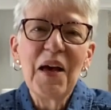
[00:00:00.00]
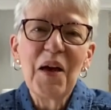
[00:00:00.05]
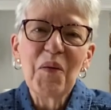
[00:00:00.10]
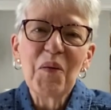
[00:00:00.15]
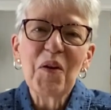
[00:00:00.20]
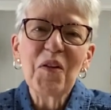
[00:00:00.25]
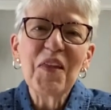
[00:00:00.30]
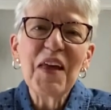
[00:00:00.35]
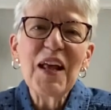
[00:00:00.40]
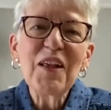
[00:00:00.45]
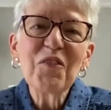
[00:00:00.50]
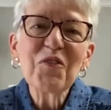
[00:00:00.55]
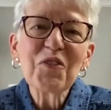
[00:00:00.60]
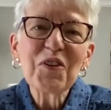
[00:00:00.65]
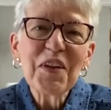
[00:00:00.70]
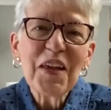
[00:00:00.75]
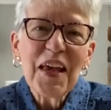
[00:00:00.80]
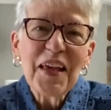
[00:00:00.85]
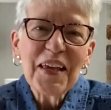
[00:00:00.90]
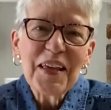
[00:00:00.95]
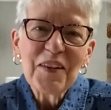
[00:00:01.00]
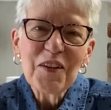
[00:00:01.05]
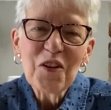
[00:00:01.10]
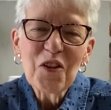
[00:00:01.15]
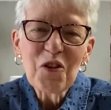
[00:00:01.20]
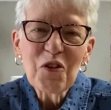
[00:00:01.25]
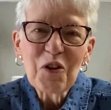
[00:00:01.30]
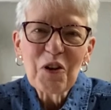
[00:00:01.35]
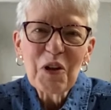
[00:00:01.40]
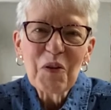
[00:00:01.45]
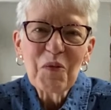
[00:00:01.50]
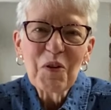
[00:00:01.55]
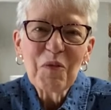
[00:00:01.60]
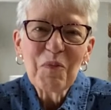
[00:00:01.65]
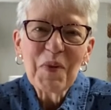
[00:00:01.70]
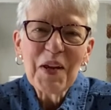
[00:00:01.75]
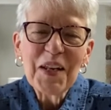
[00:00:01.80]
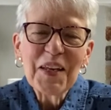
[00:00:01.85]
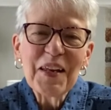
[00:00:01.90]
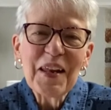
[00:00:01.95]
Well, thanks for taking the journey with
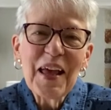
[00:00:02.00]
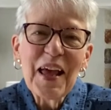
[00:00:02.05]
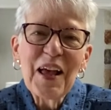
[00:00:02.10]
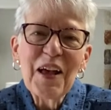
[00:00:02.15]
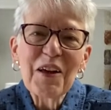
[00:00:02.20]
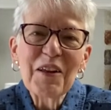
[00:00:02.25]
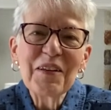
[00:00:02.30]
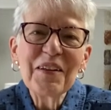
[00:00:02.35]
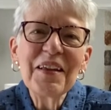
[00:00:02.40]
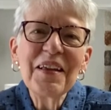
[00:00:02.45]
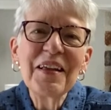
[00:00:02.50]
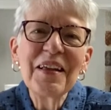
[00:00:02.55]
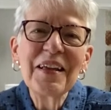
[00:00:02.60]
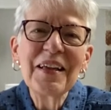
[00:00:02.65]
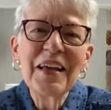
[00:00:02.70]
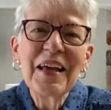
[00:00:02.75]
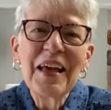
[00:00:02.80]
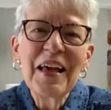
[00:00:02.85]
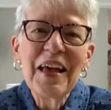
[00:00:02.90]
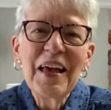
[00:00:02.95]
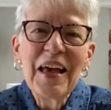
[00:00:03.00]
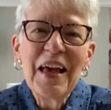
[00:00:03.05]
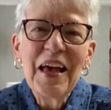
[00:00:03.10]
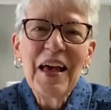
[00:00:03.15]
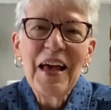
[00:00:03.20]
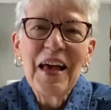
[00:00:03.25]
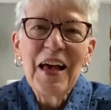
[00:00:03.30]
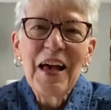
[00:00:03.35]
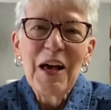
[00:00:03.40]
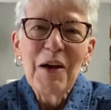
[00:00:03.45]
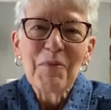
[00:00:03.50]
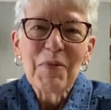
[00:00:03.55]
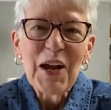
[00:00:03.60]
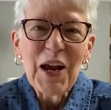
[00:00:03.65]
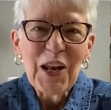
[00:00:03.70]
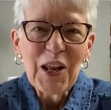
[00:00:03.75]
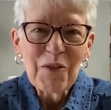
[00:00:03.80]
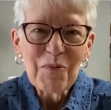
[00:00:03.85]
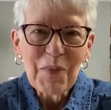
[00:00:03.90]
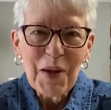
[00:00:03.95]
me today on
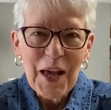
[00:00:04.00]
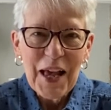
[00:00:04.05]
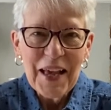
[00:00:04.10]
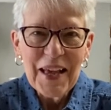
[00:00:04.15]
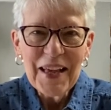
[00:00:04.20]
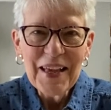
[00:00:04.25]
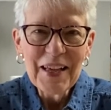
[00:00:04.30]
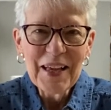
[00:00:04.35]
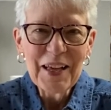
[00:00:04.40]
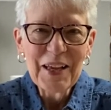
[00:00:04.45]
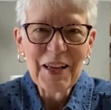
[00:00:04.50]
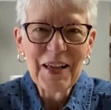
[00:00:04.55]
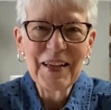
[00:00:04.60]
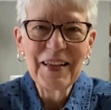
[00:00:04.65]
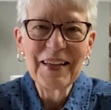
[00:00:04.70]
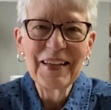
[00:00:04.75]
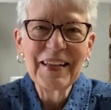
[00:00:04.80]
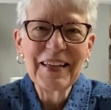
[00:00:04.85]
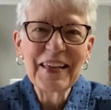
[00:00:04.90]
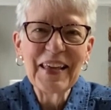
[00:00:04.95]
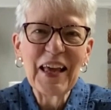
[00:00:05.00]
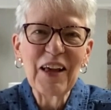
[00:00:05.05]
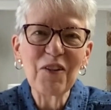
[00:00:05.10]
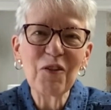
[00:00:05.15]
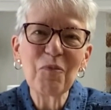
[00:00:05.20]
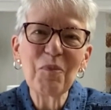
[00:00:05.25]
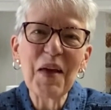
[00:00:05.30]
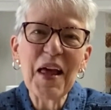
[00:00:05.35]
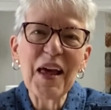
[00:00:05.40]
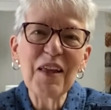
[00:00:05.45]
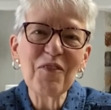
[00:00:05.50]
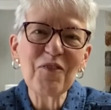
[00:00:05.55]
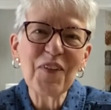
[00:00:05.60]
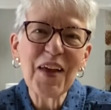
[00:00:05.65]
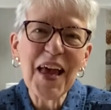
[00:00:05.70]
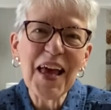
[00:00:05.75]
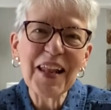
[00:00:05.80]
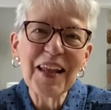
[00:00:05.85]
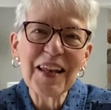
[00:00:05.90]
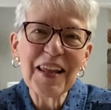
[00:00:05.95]
painting my guest bath
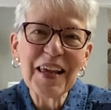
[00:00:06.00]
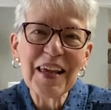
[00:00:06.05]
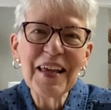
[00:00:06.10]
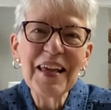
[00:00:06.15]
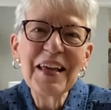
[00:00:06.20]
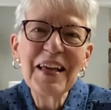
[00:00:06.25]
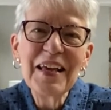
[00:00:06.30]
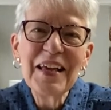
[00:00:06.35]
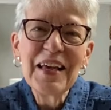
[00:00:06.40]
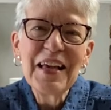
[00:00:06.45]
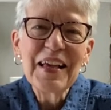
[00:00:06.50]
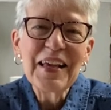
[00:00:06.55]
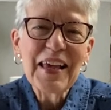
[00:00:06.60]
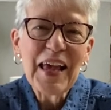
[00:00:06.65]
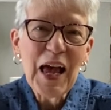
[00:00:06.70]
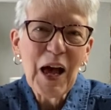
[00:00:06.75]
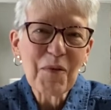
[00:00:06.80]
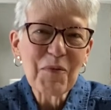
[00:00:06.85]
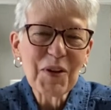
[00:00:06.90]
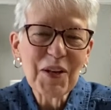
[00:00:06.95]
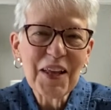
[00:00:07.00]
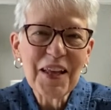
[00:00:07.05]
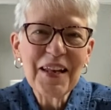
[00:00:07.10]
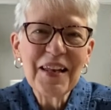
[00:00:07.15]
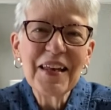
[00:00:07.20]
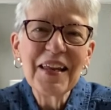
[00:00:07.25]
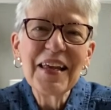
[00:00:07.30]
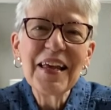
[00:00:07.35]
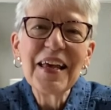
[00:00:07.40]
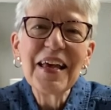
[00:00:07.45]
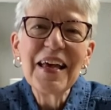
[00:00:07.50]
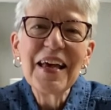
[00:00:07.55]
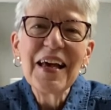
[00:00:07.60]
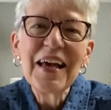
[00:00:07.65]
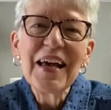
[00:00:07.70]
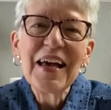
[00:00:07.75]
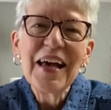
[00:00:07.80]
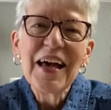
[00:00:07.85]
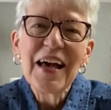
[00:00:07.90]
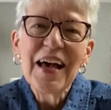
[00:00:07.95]
vanity cabinet.
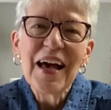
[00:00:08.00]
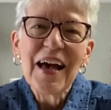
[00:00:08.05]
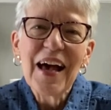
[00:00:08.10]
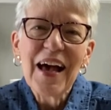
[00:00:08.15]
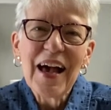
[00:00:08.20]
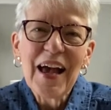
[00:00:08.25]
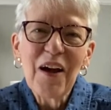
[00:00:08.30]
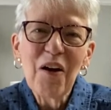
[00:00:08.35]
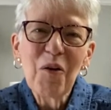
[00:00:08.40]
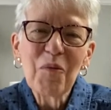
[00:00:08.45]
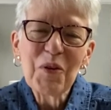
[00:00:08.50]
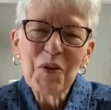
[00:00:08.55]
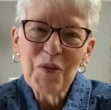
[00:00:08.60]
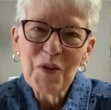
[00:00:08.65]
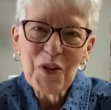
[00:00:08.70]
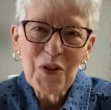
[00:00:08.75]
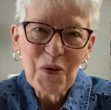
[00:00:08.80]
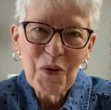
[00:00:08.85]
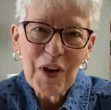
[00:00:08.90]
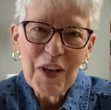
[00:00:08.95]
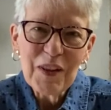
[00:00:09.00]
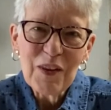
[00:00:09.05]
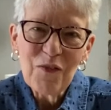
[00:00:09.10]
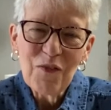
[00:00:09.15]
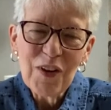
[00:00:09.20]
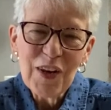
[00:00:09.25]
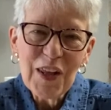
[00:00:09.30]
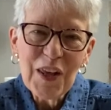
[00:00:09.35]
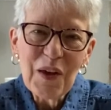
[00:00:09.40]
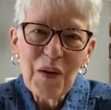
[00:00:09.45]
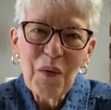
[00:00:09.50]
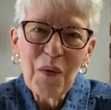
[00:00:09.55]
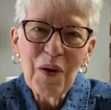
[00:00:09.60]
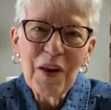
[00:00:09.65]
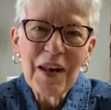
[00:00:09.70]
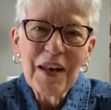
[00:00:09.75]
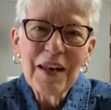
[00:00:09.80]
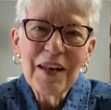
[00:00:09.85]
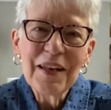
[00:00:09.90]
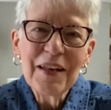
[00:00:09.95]
I hope you enjoyed the video
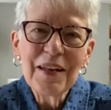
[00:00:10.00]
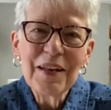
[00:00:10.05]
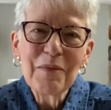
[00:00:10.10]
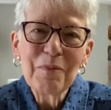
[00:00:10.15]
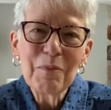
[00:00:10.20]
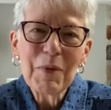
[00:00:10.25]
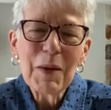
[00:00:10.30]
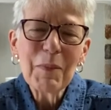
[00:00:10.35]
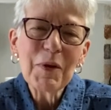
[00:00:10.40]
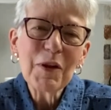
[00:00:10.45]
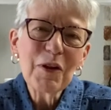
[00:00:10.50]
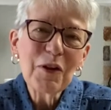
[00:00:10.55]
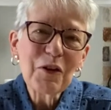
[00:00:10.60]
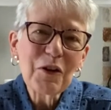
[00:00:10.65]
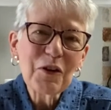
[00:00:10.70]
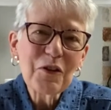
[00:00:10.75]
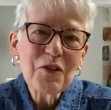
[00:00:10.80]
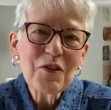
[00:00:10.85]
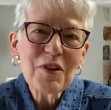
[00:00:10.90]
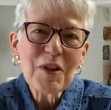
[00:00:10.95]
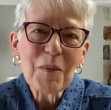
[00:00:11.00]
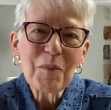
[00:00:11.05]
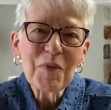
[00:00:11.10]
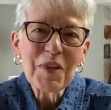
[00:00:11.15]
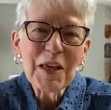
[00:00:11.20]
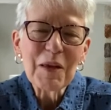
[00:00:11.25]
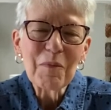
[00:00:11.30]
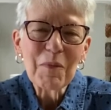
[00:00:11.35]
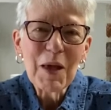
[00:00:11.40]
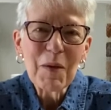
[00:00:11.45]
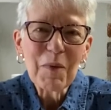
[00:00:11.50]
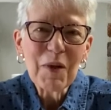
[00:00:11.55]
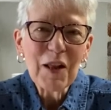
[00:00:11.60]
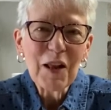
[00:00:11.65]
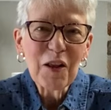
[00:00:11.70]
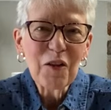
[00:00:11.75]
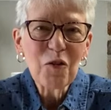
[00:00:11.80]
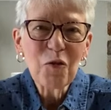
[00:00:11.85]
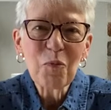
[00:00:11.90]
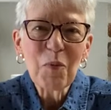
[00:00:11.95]
and maybe learned something. Maybe it'll
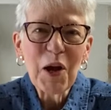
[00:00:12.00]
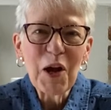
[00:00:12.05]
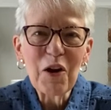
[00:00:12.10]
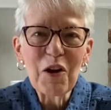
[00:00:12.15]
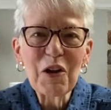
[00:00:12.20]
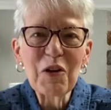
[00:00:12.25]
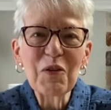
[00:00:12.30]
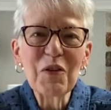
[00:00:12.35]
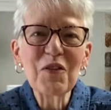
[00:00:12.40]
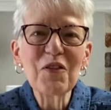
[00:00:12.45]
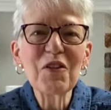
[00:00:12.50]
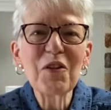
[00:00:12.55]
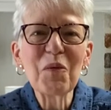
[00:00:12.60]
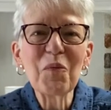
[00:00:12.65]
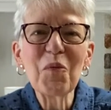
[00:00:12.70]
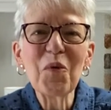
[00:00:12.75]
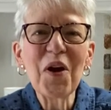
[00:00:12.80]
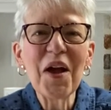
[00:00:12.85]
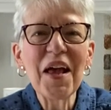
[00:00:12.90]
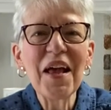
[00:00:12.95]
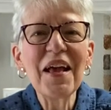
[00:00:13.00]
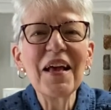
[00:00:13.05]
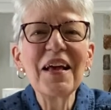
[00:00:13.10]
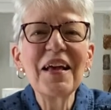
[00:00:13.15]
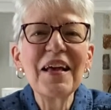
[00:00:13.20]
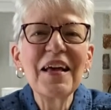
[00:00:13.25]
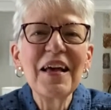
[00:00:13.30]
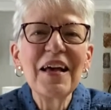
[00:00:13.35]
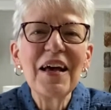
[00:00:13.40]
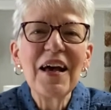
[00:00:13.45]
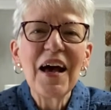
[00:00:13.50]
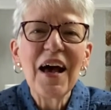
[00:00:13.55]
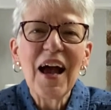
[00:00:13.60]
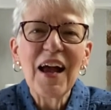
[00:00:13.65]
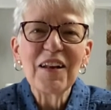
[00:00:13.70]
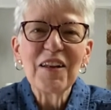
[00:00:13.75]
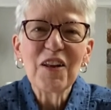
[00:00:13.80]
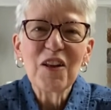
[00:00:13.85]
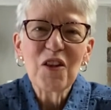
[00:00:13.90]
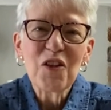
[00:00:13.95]
inspire you in some way. I
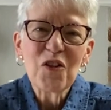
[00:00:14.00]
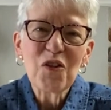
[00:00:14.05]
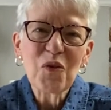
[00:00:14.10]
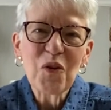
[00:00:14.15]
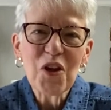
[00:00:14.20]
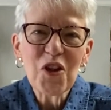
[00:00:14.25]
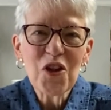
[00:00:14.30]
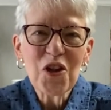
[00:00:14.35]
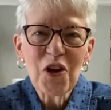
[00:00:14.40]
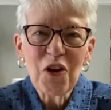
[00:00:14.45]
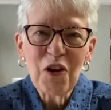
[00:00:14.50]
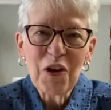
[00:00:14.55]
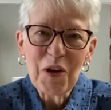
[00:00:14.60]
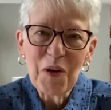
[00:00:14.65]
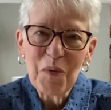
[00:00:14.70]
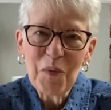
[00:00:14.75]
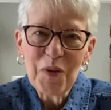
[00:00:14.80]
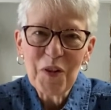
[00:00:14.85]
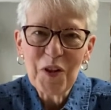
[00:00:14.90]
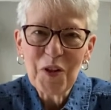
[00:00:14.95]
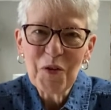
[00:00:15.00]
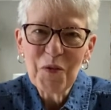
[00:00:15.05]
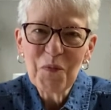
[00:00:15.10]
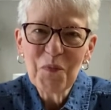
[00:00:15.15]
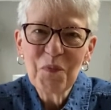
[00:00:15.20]
did enjoy sharing it with you.